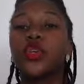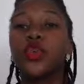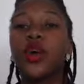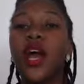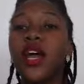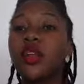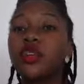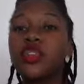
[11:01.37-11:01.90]

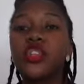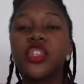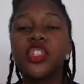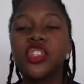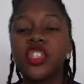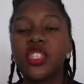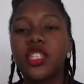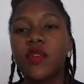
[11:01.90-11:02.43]
cannot
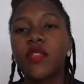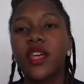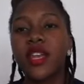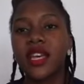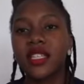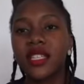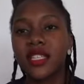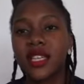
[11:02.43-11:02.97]
register with the
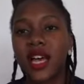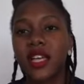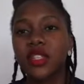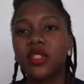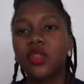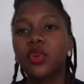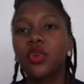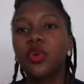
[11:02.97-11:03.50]
Nurses
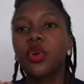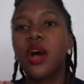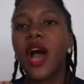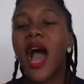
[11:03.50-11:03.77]
Council